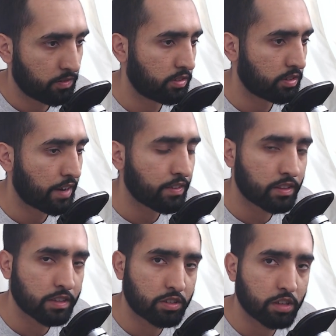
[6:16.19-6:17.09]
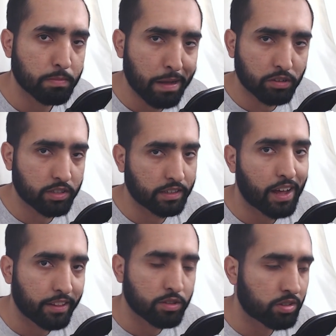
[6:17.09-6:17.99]
See, everything starts melting
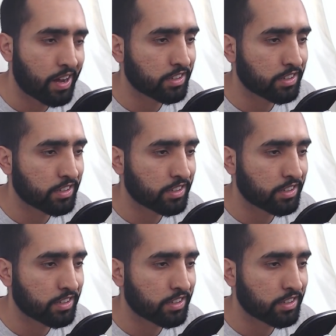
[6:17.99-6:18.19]
at those high